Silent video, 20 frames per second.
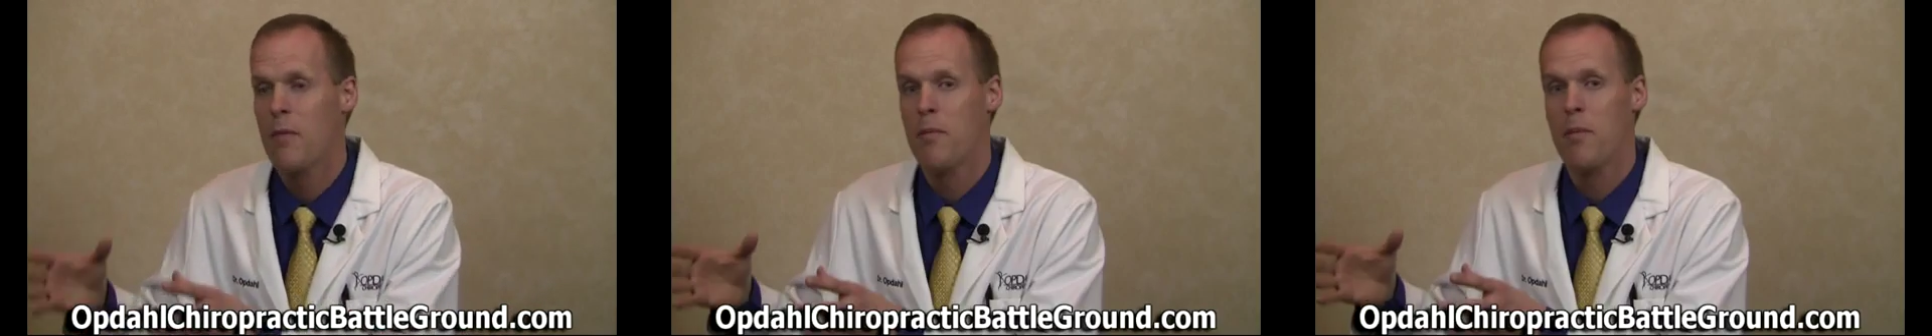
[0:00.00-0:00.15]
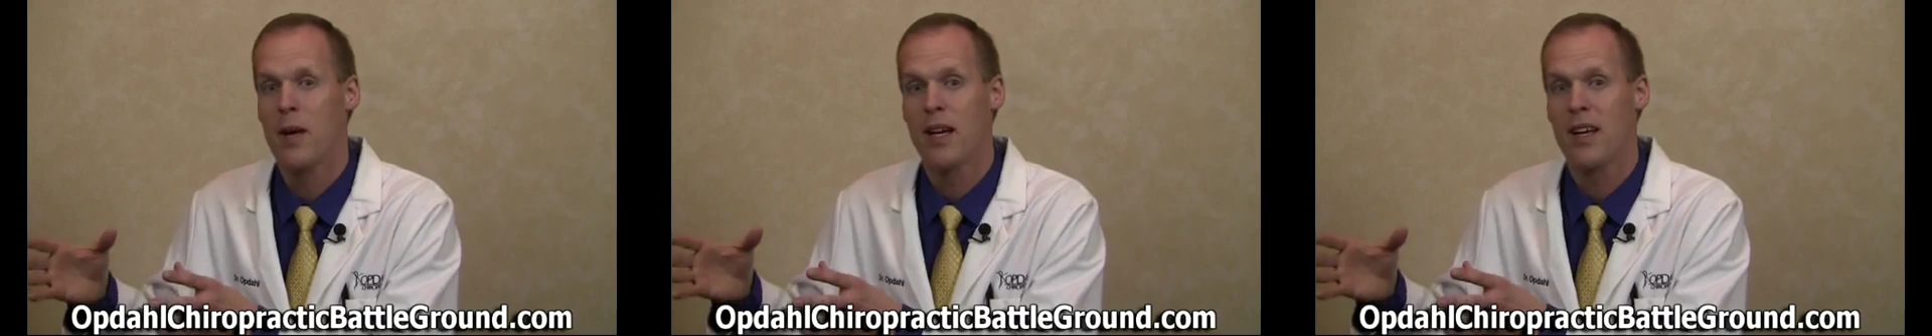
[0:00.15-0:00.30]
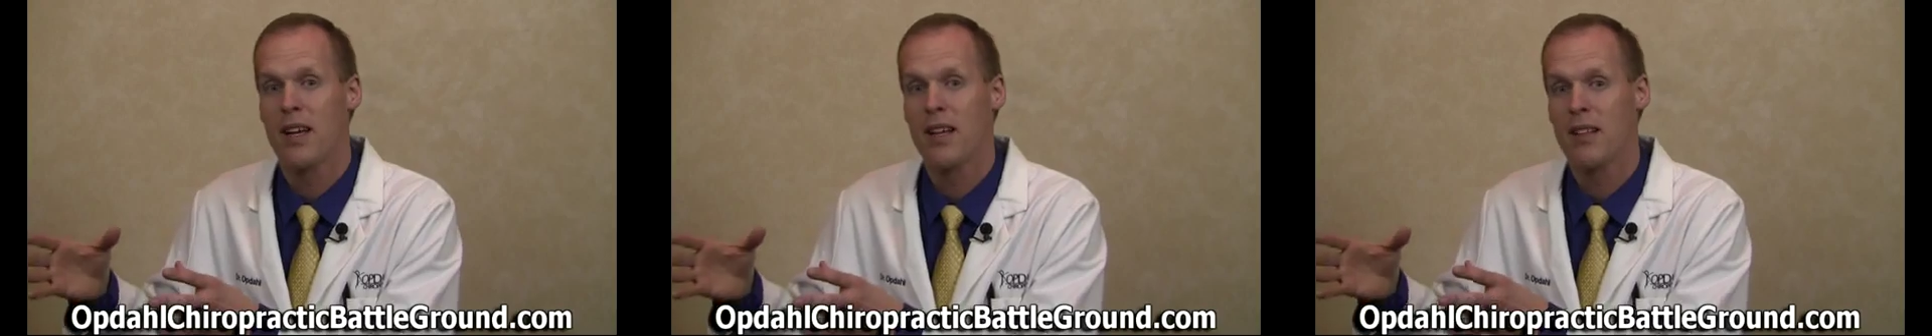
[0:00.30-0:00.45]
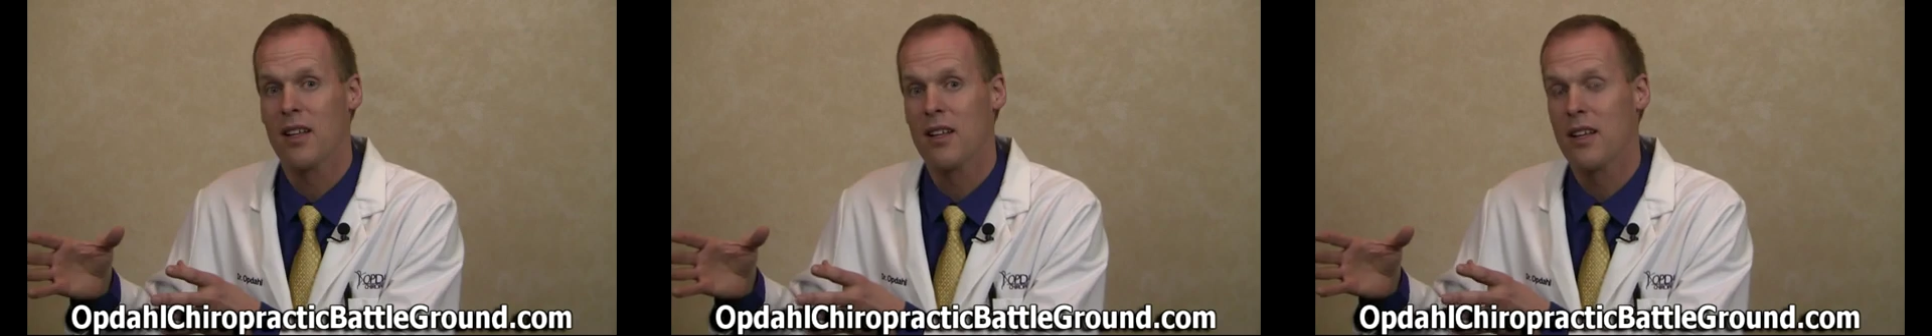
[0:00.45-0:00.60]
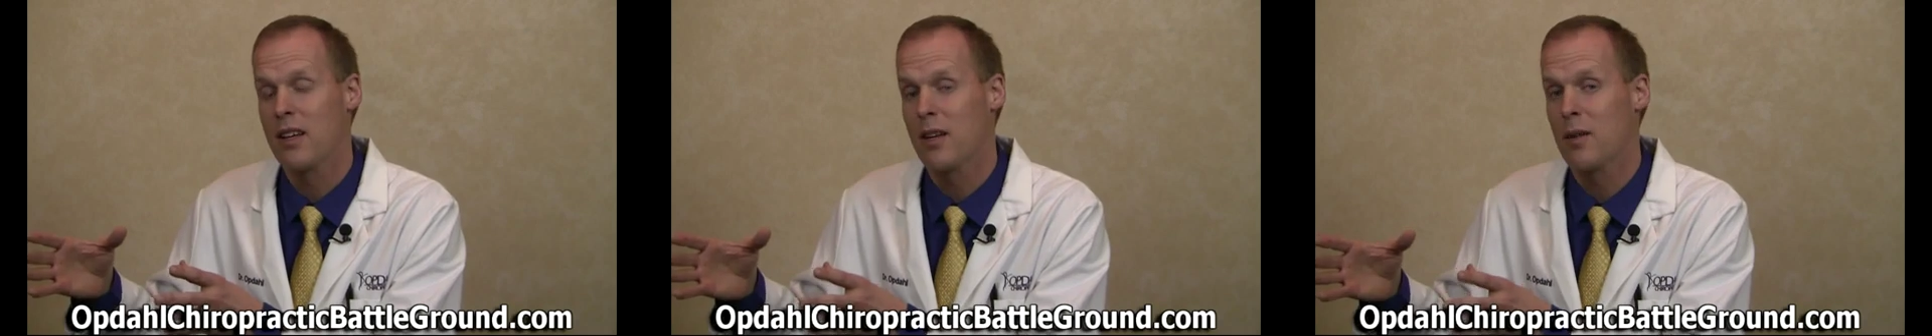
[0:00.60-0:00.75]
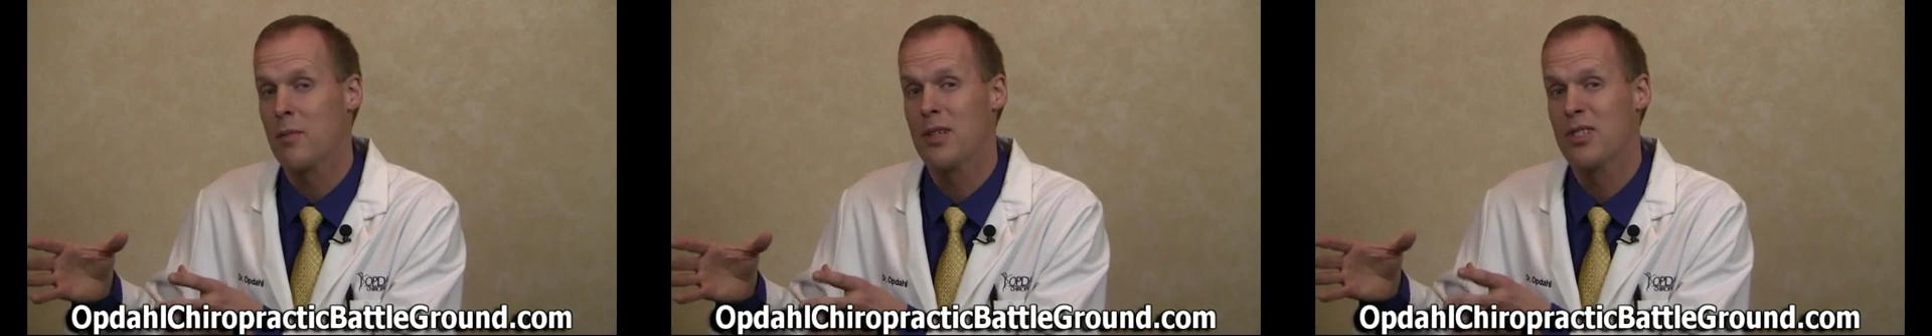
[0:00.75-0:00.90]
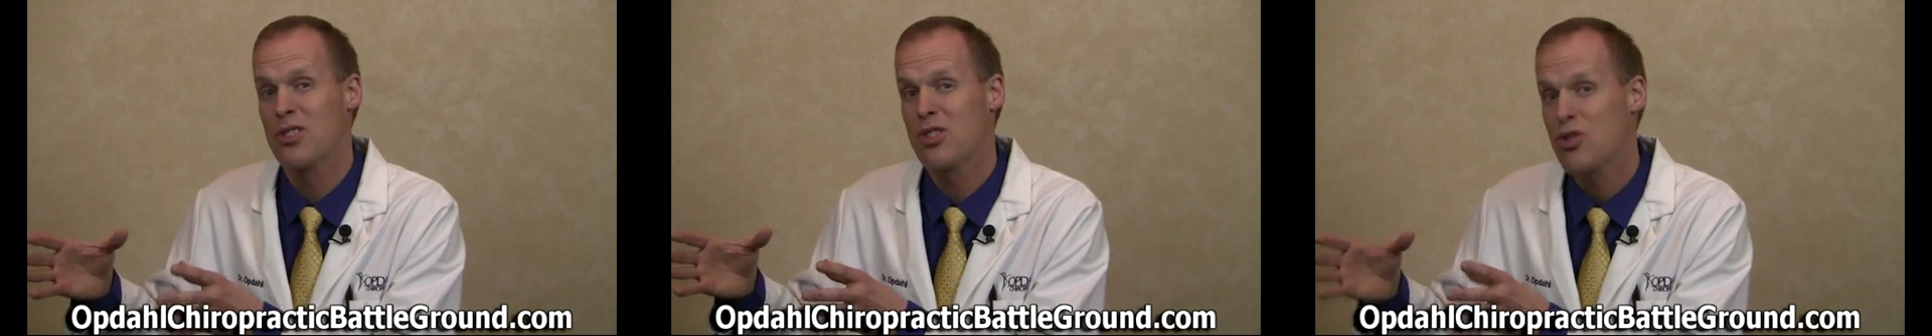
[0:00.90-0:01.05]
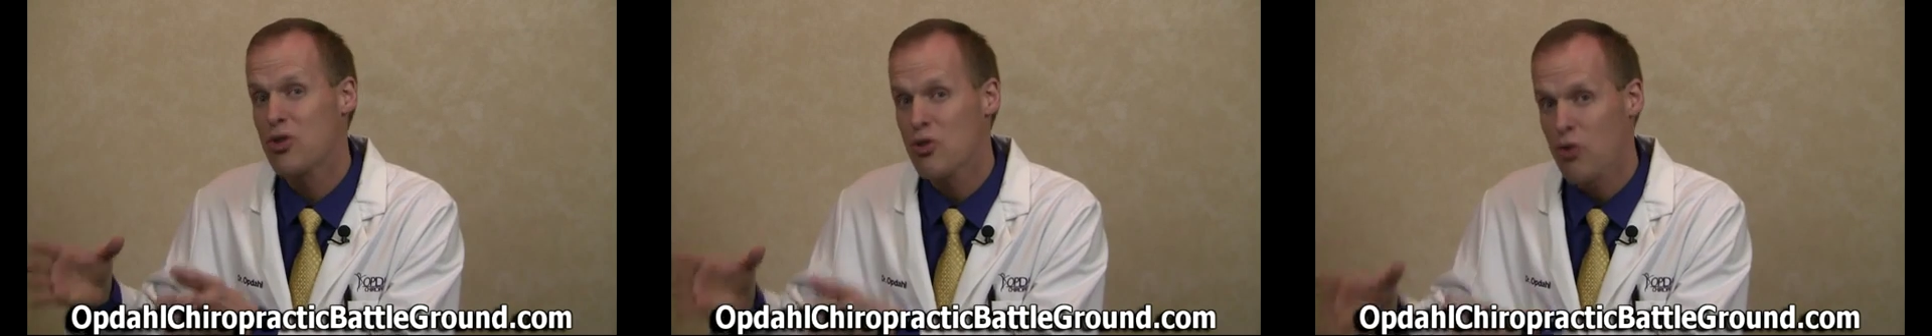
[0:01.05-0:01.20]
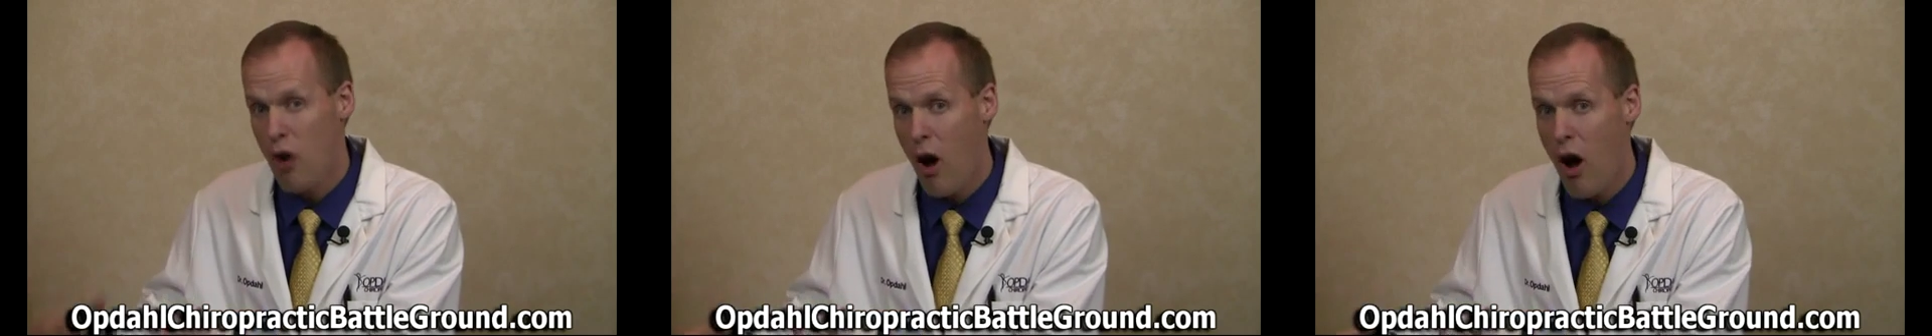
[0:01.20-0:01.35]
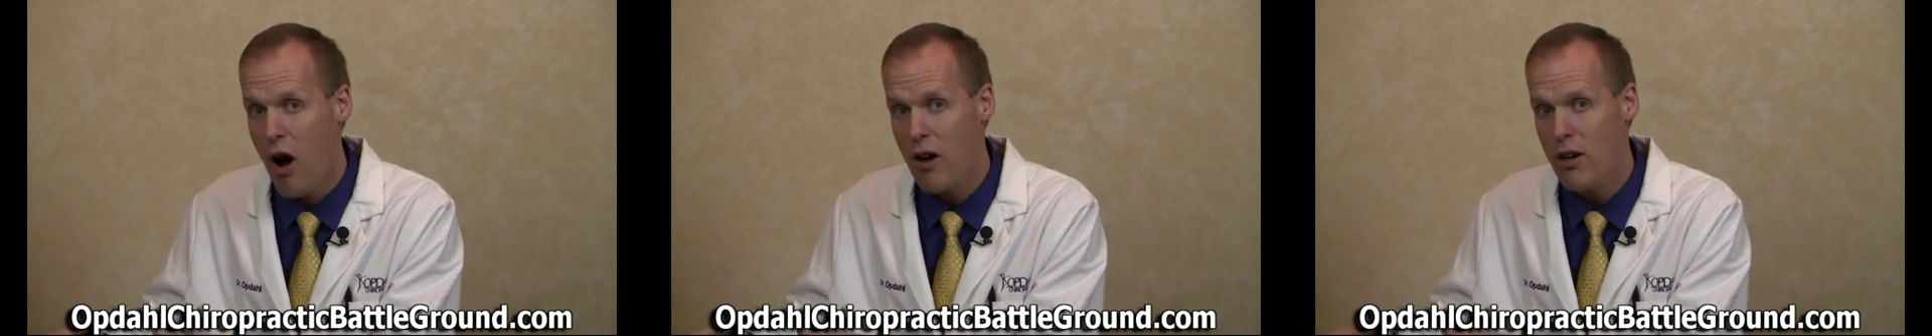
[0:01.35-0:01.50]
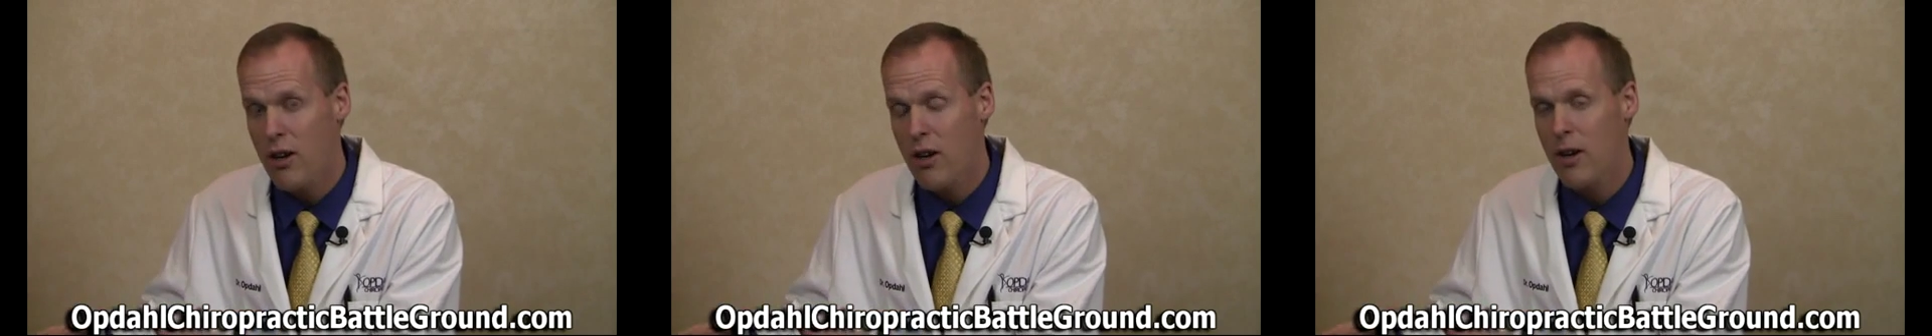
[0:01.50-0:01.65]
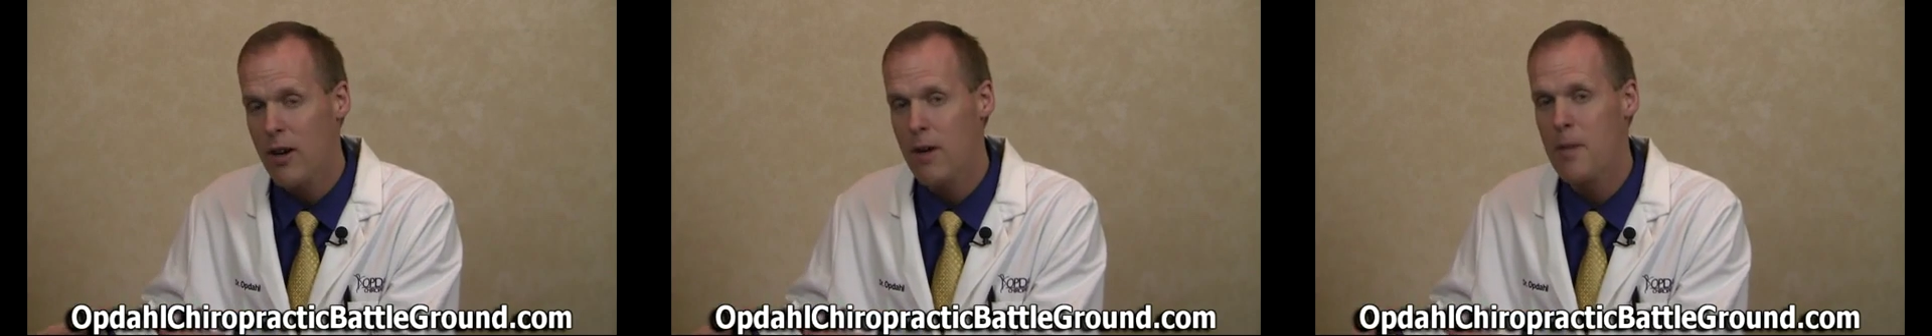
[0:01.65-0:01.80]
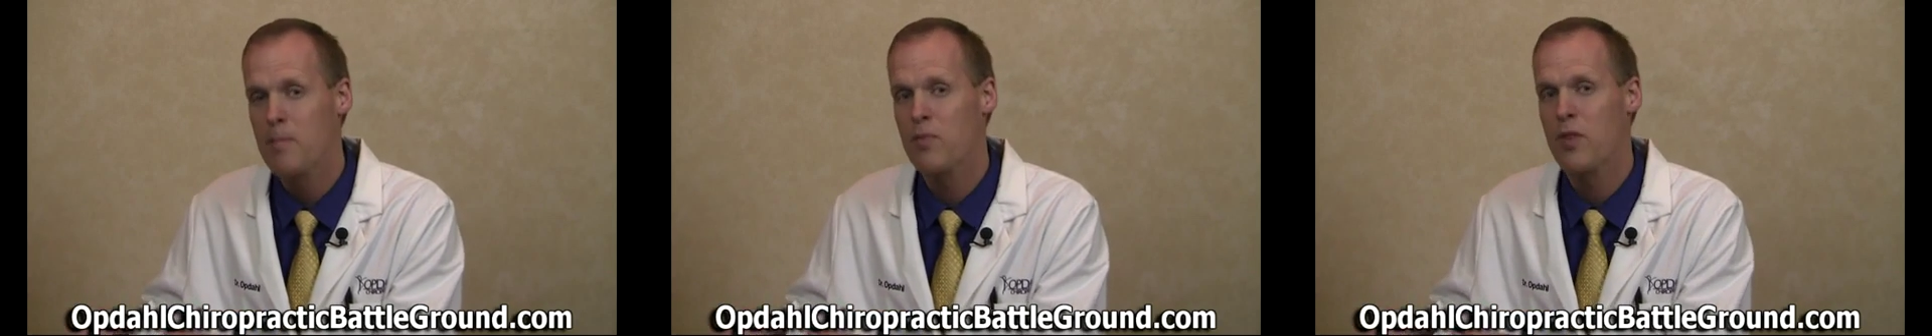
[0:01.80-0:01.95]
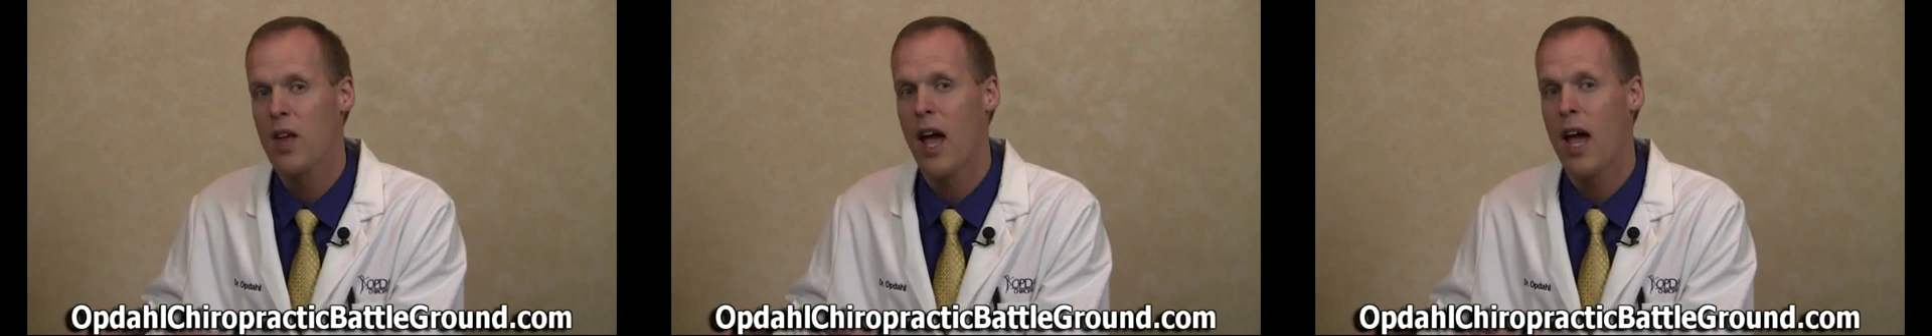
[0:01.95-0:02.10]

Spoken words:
making the ligaments stronger,